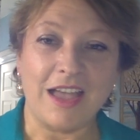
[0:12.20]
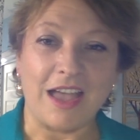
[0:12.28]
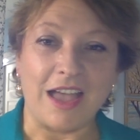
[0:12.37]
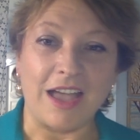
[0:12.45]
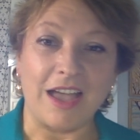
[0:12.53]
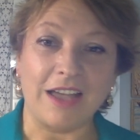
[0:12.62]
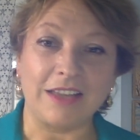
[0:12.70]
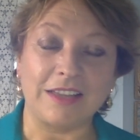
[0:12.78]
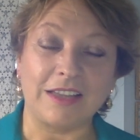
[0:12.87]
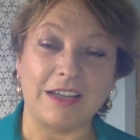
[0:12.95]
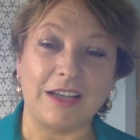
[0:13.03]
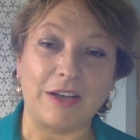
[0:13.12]
And
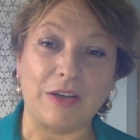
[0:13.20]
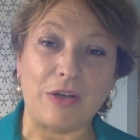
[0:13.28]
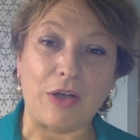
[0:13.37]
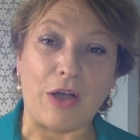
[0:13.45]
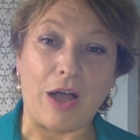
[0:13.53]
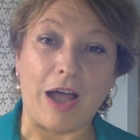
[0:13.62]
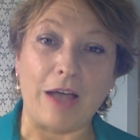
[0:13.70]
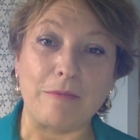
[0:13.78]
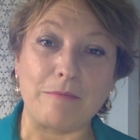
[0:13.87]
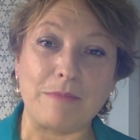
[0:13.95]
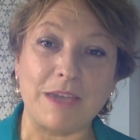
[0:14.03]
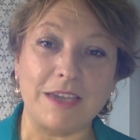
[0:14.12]

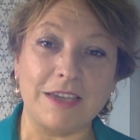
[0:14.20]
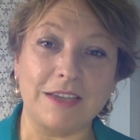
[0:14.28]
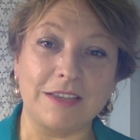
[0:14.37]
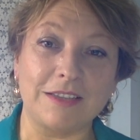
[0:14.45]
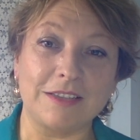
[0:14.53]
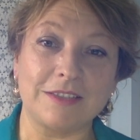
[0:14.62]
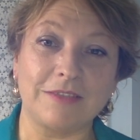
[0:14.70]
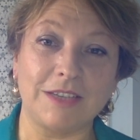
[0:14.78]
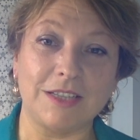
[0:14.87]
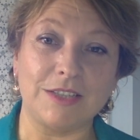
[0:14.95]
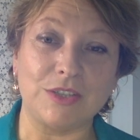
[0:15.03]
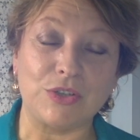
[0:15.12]
I'm making this
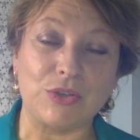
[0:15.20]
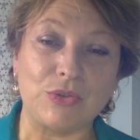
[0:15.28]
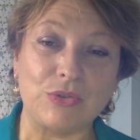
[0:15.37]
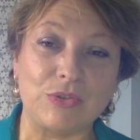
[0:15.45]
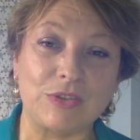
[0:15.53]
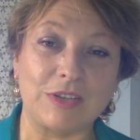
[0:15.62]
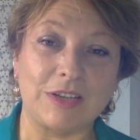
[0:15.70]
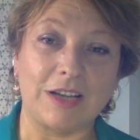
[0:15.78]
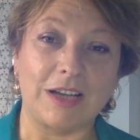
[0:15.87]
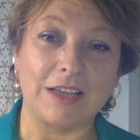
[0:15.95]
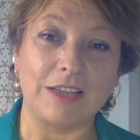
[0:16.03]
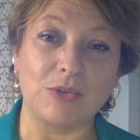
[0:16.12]
video
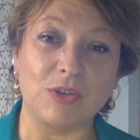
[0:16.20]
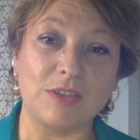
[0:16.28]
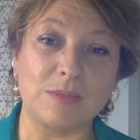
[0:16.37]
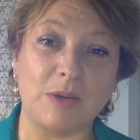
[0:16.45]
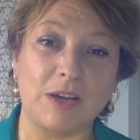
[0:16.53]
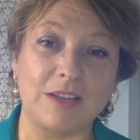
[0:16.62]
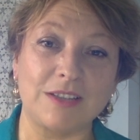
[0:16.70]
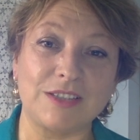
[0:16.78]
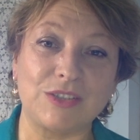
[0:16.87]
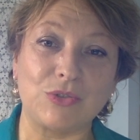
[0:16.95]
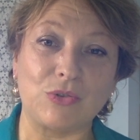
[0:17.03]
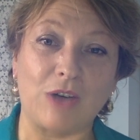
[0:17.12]
in response
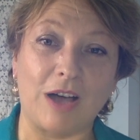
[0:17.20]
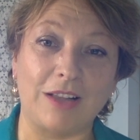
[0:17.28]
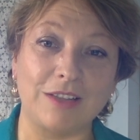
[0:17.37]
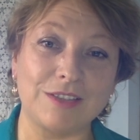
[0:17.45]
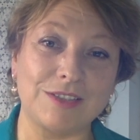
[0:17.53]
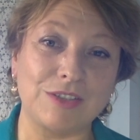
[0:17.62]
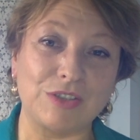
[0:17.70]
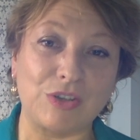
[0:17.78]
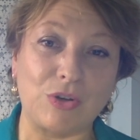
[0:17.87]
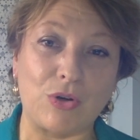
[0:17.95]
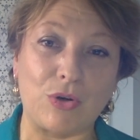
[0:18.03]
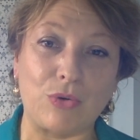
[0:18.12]
to Alison
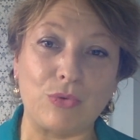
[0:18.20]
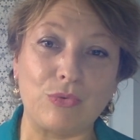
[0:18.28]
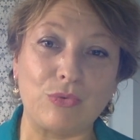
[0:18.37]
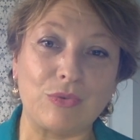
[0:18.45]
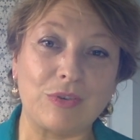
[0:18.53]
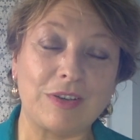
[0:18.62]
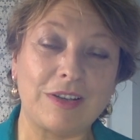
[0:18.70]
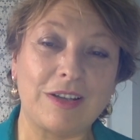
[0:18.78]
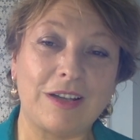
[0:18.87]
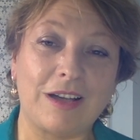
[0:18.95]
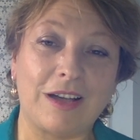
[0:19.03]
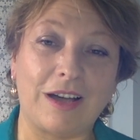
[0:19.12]
Cole,
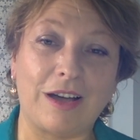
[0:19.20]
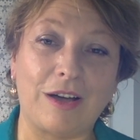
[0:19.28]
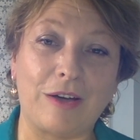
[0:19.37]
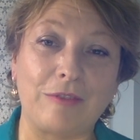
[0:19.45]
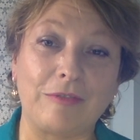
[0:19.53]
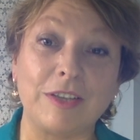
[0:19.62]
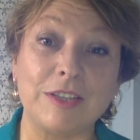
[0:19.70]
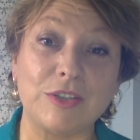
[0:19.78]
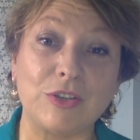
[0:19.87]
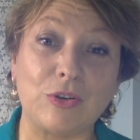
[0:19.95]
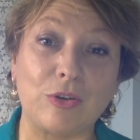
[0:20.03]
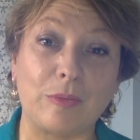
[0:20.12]
a
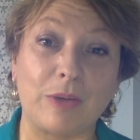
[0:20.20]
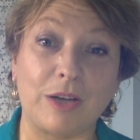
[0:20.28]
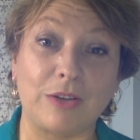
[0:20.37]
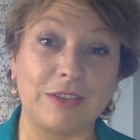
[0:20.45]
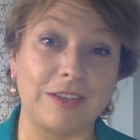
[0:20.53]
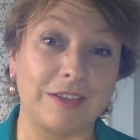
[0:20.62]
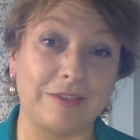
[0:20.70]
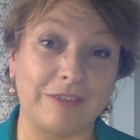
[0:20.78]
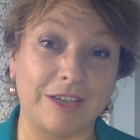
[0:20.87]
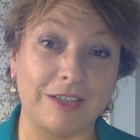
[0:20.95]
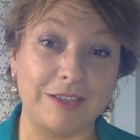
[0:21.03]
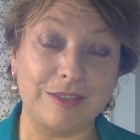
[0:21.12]
video about the
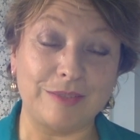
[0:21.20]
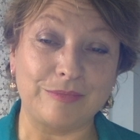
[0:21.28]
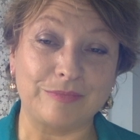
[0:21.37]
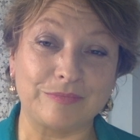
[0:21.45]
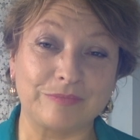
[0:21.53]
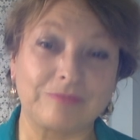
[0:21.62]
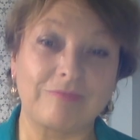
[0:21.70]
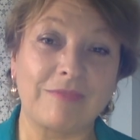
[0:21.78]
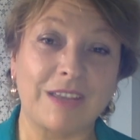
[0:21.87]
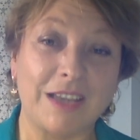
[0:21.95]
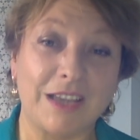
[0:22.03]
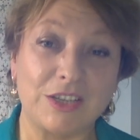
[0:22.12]
event.
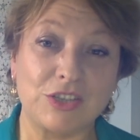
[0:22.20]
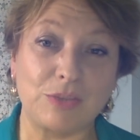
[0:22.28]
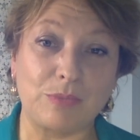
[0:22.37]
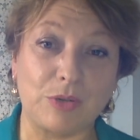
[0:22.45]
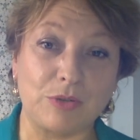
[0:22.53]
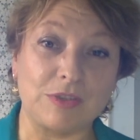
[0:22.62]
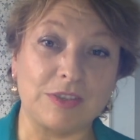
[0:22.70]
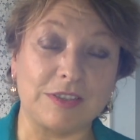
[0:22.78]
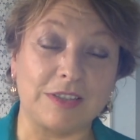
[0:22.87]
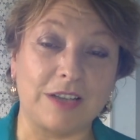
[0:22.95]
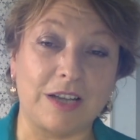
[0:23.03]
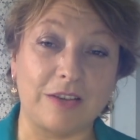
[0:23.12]
She posted a
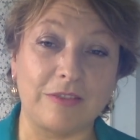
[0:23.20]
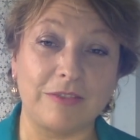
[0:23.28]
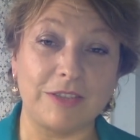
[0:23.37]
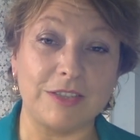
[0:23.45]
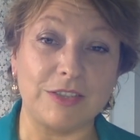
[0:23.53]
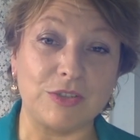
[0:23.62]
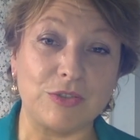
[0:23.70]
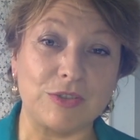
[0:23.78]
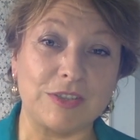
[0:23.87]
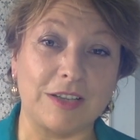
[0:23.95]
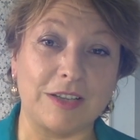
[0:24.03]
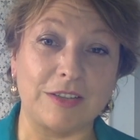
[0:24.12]
lot of
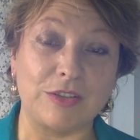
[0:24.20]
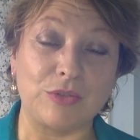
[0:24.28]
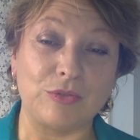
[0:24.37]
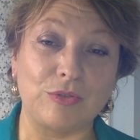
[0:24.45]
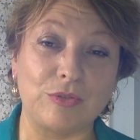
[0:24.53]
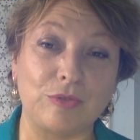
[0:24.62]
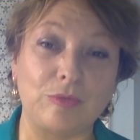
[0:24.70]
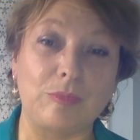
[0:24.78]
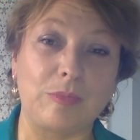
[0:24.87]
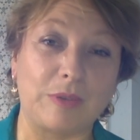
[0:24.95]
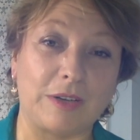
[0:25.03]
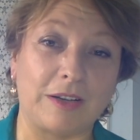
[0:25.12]
videos on YouTube
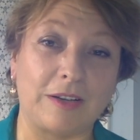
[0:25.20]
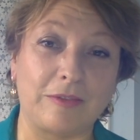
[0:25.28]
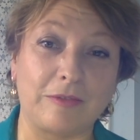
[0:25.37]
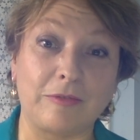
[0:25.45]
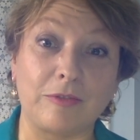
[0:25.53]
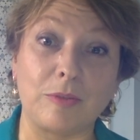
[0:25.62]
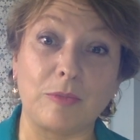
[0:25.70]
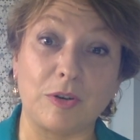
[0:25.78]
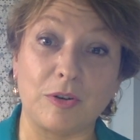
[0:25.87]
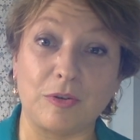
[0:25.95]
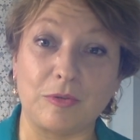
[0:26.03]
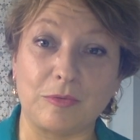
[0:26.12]
from
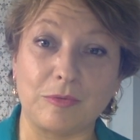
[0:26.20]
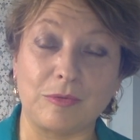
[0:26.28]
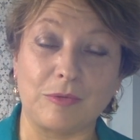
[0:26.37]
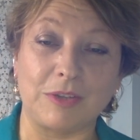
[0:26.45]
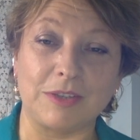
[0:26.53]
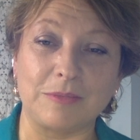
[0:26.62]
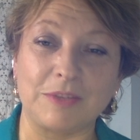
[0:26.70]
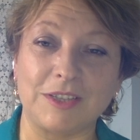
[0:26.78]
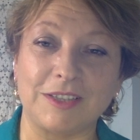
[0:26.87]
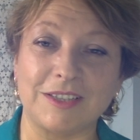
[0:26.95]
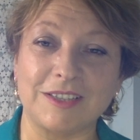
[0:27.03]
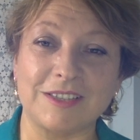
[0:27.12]
her quantum
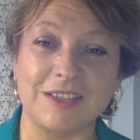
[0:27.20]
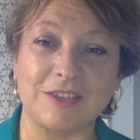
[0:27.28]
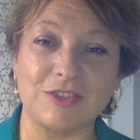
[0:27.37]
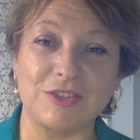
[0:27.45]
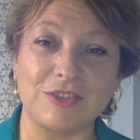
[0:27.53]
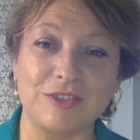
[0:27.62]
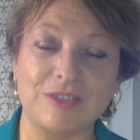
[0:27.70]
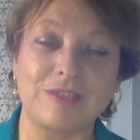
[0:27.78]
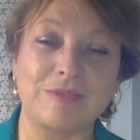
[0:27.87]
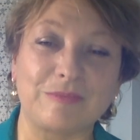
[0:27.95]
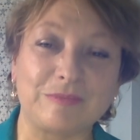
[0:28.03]
healing sessions.